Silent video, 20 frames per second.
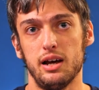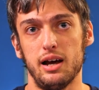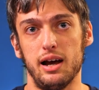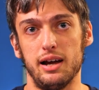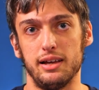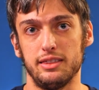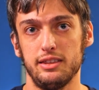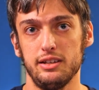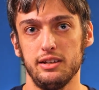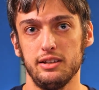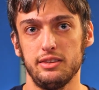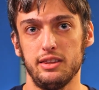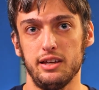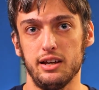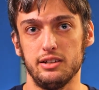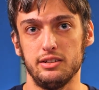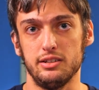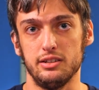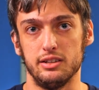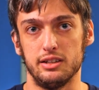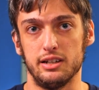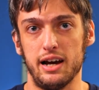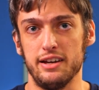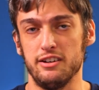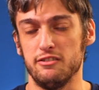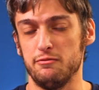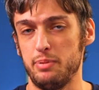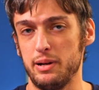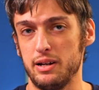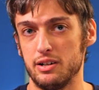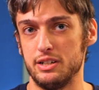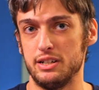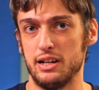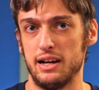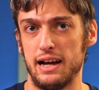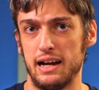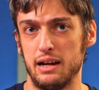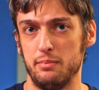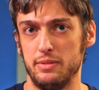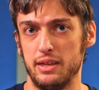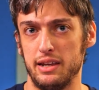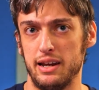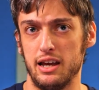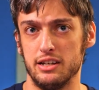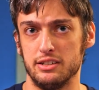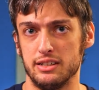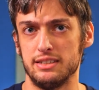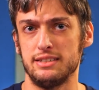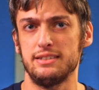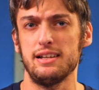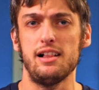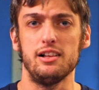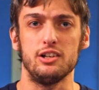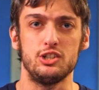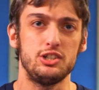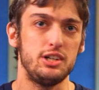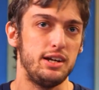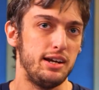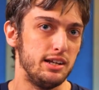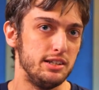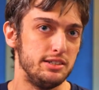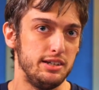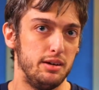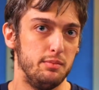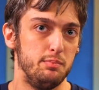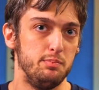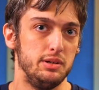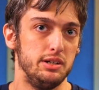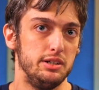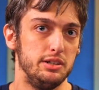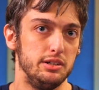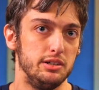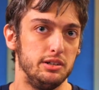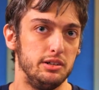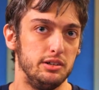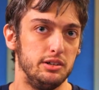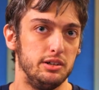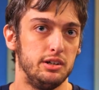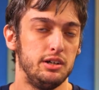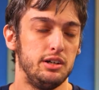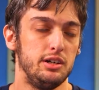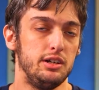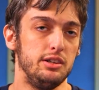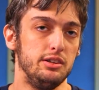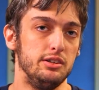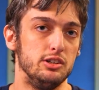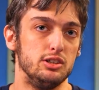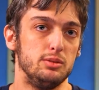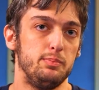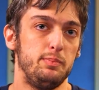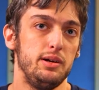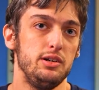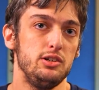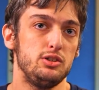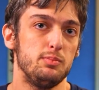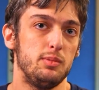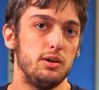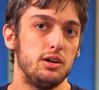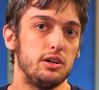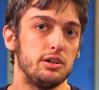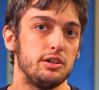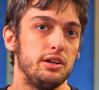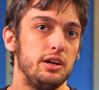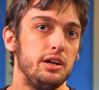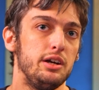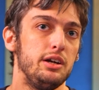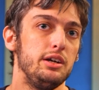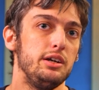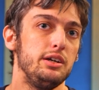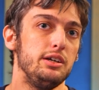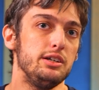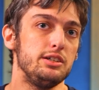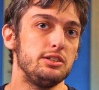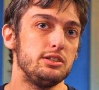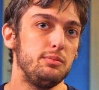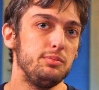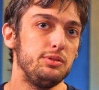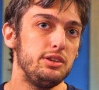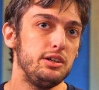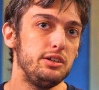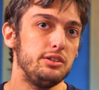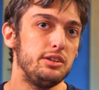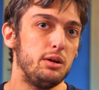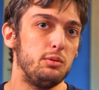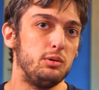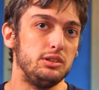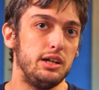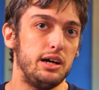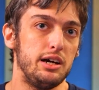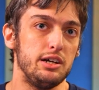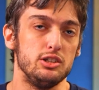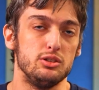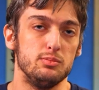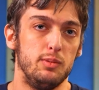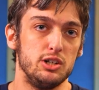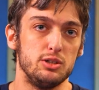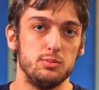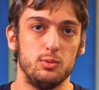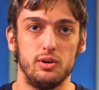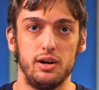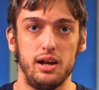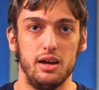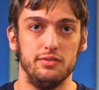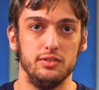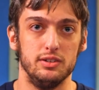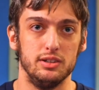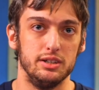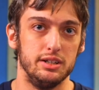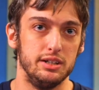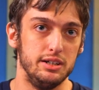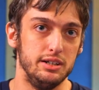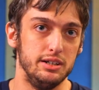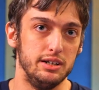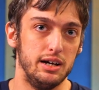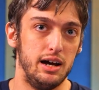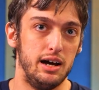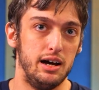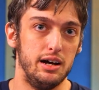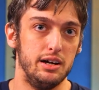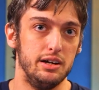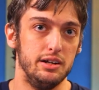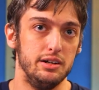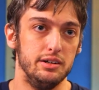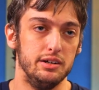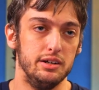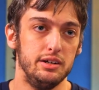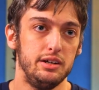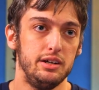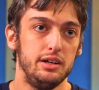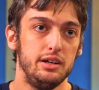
I think that the kind of paradigm that has a solid chance at beating this benchmark is something that relies much more heavily on